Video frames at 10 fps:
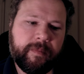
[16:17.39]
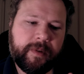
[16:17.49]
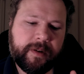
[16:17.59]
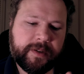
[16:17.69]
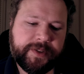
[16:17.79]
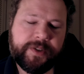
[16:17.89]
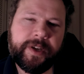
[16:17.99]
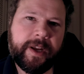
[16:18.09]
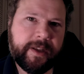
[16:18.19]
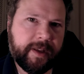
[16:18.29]
you know,
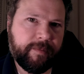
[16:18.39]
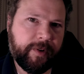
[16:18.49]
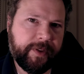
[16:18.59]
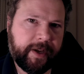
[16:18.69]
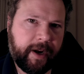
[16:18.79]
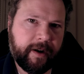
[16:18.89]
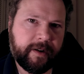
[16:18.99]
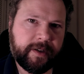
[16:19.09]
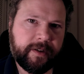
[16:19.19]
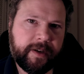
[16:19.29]
associating them with a
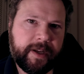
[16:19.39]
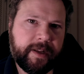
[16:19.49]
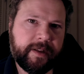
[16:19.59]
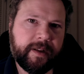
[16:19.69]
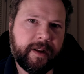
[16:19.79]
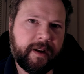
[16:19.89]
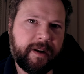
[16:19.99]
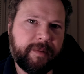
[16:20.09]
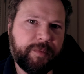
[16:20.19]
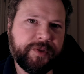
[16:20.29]
character in
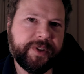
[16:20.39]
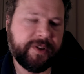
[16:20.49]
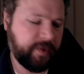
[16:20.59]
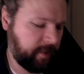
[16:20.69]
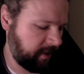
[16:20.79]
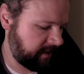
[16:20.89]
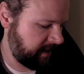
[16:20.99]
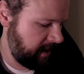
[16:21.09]
Mozart's works.